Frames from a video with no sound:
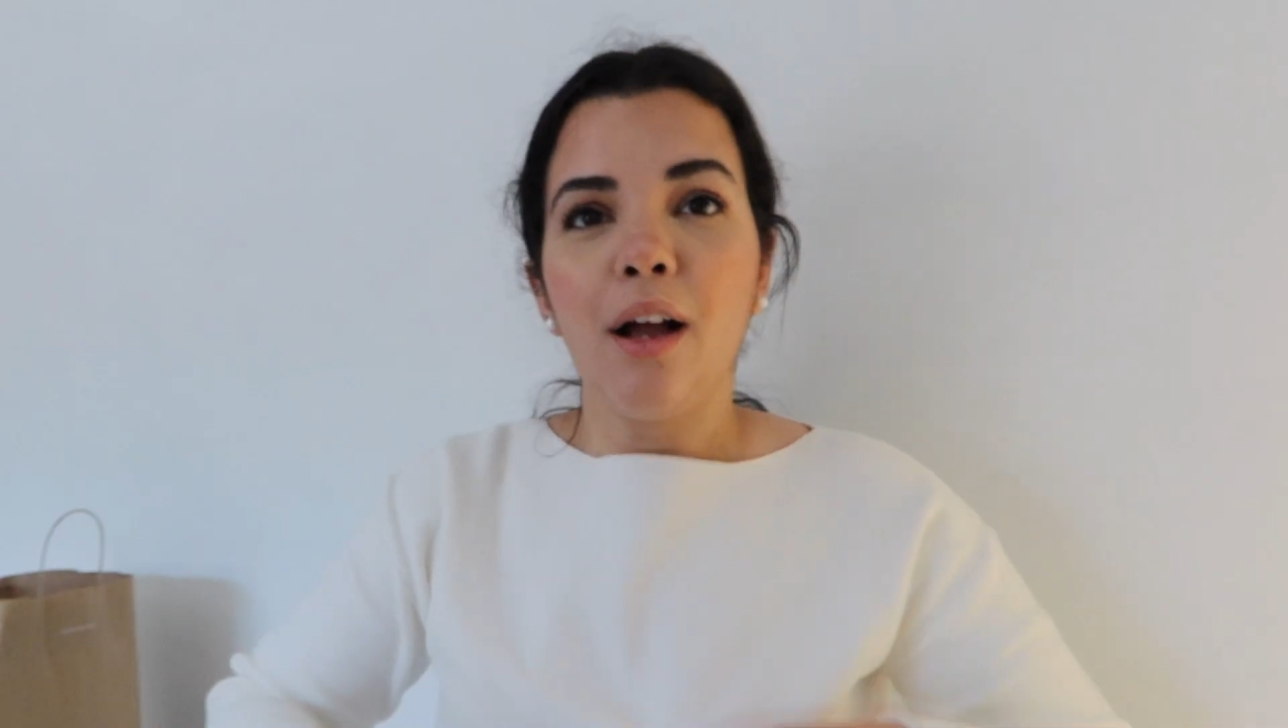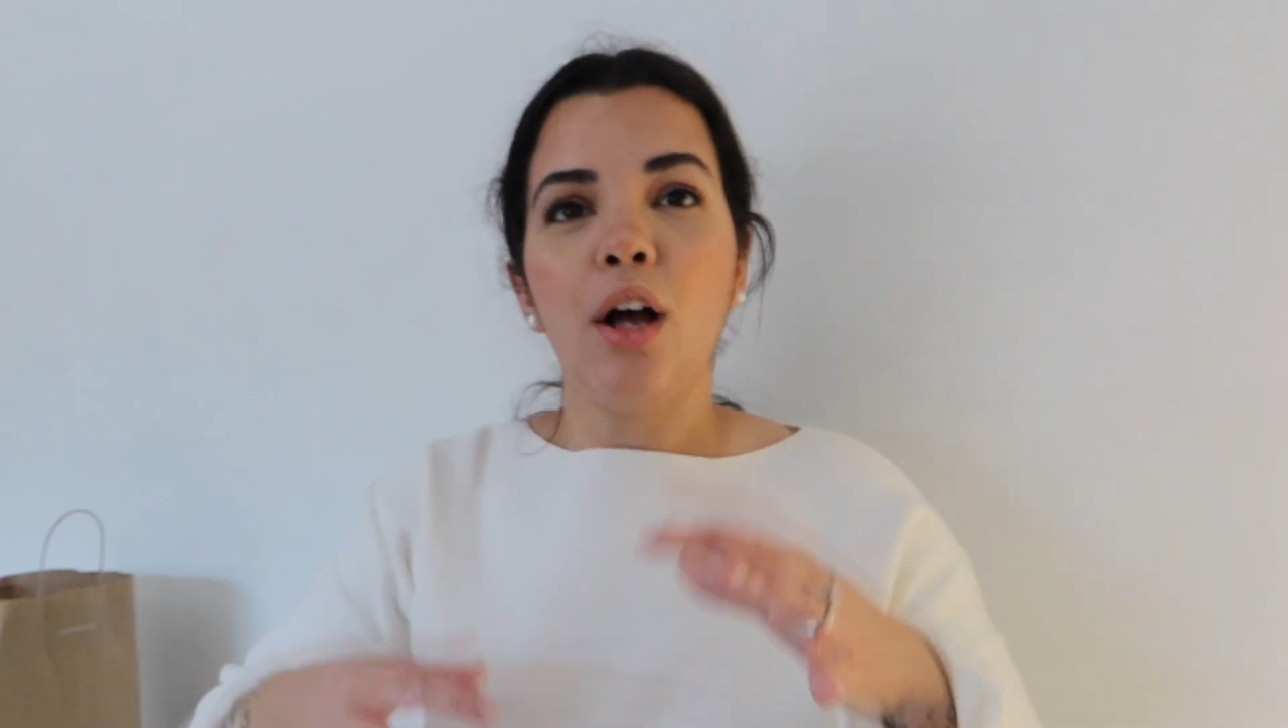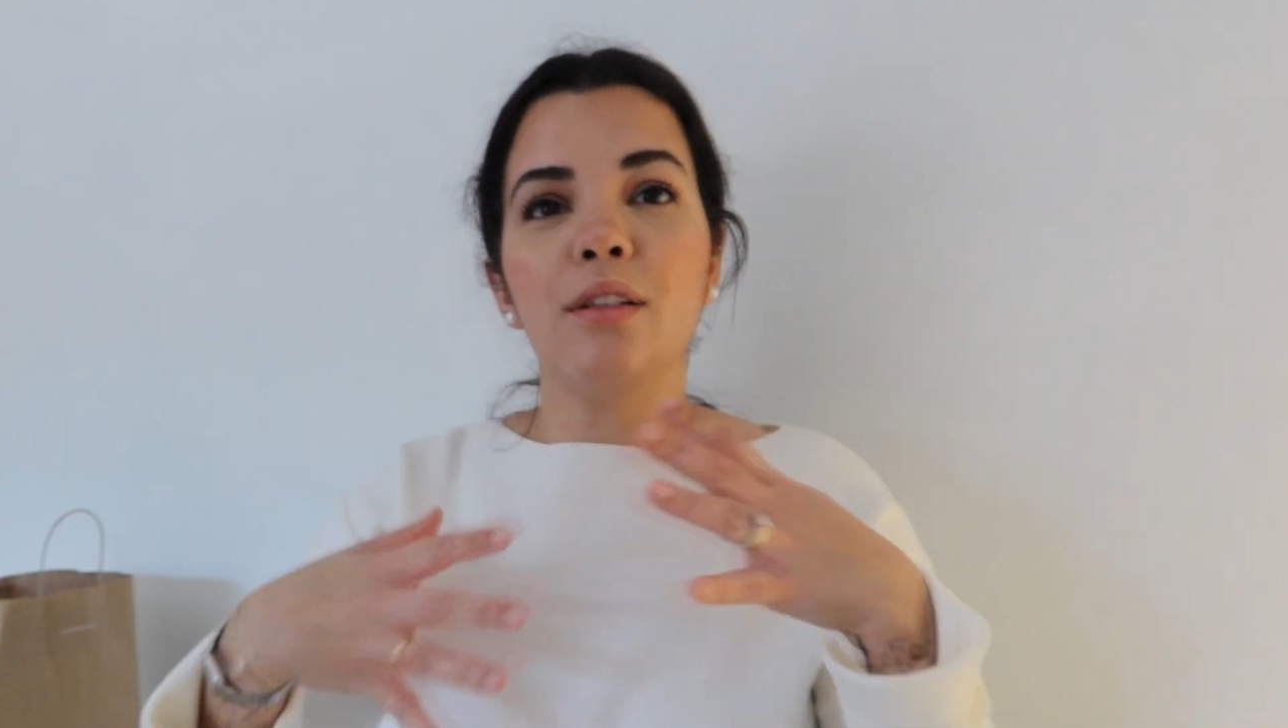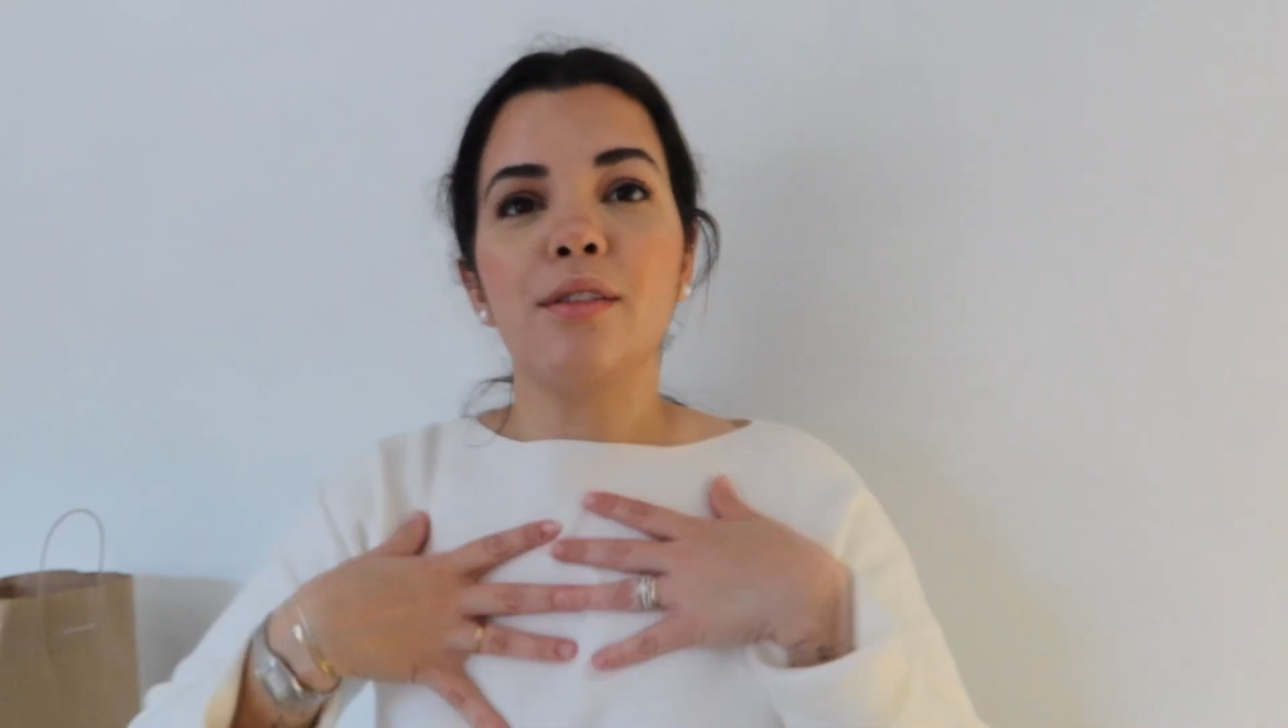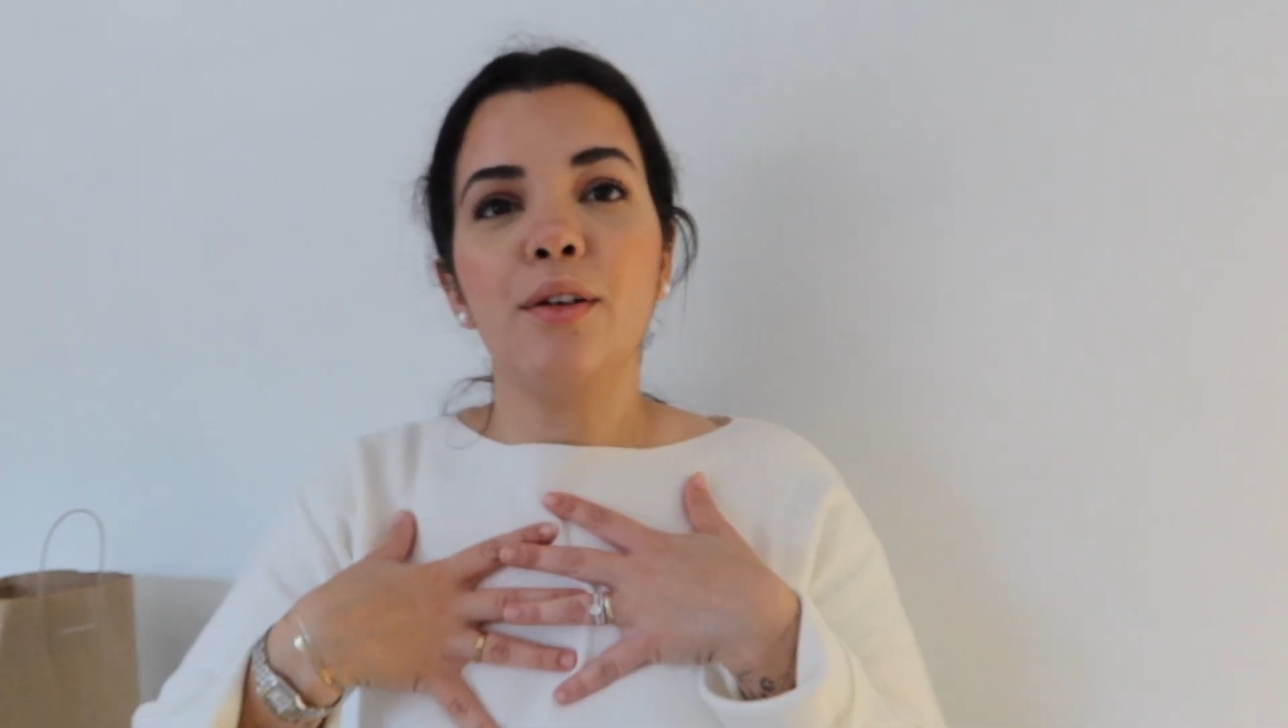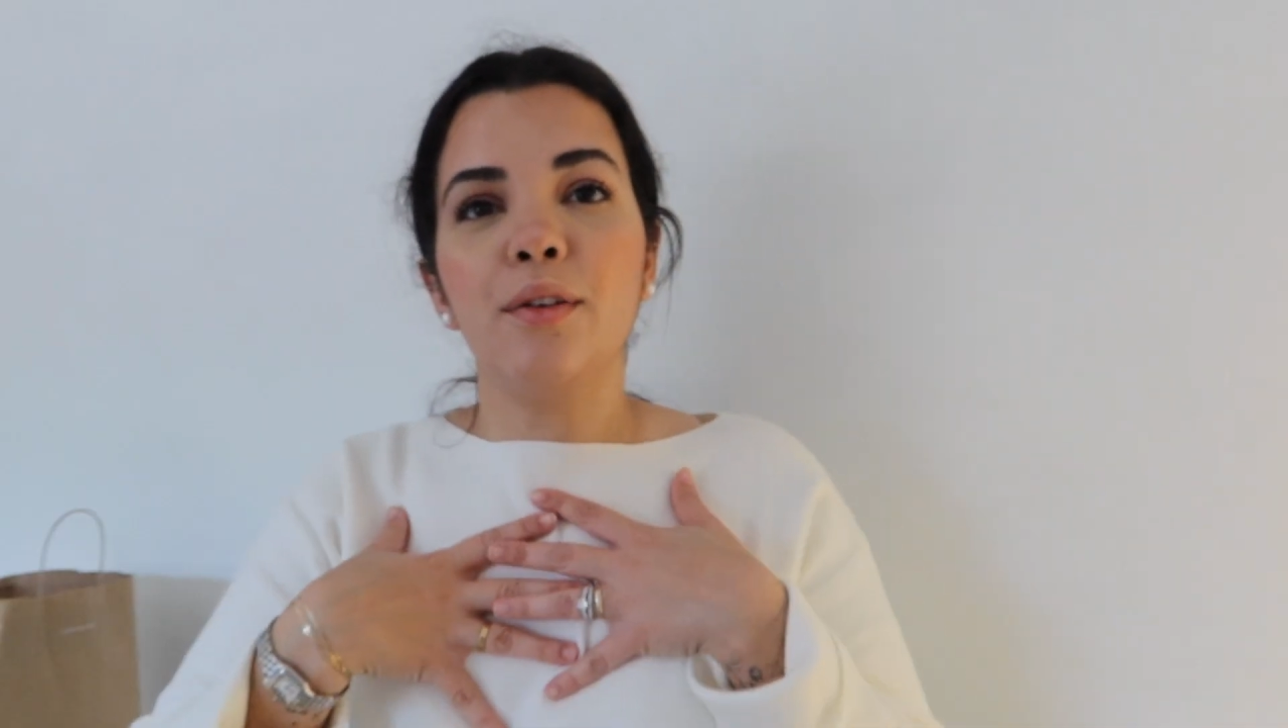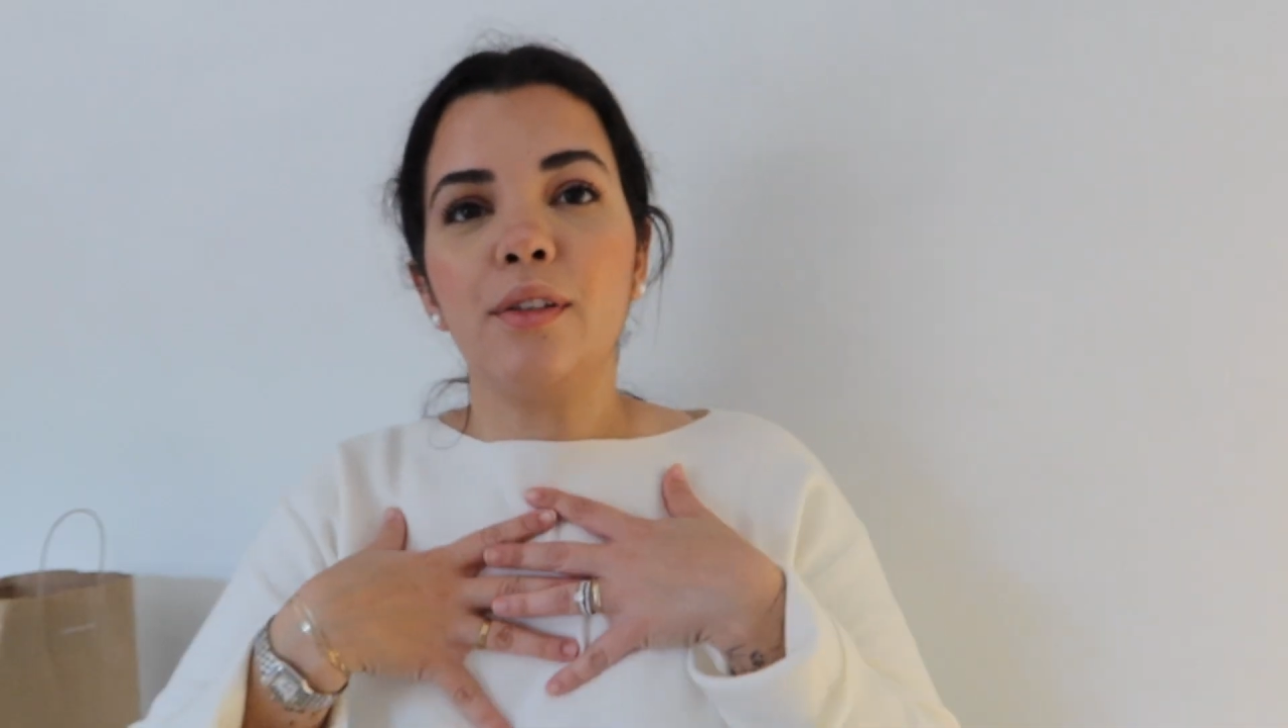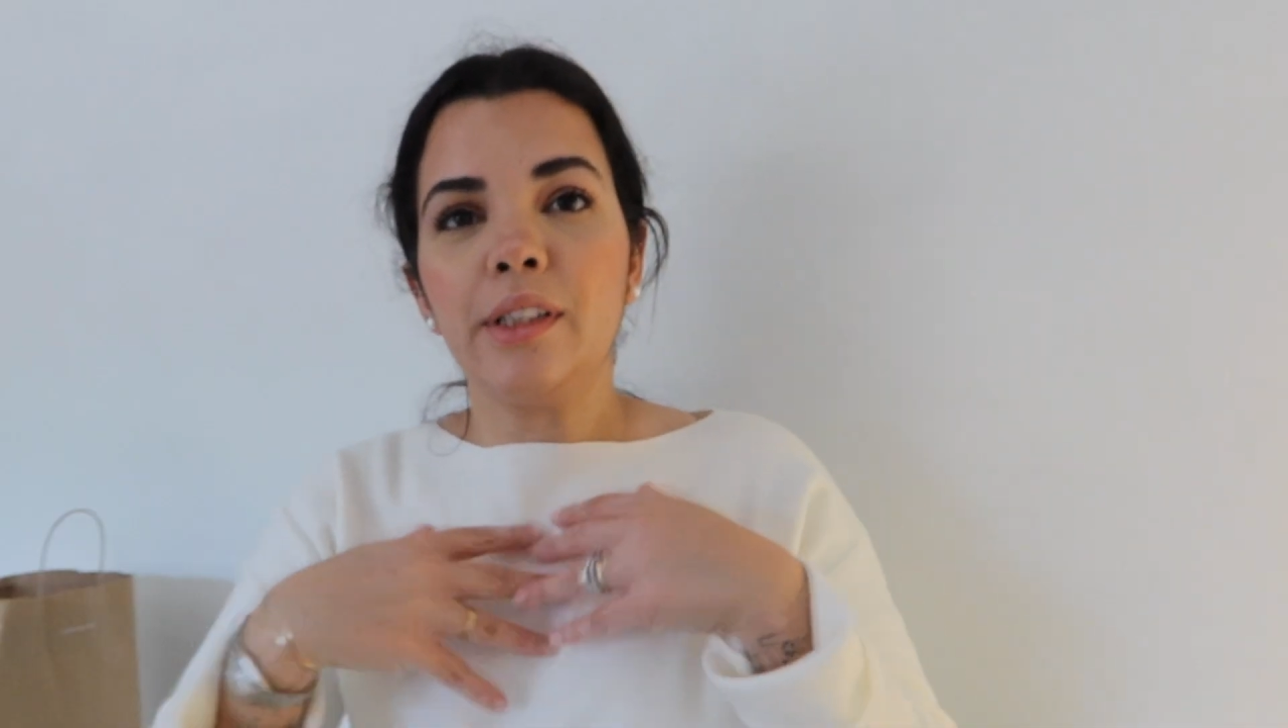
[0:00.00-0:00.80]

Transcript: Also,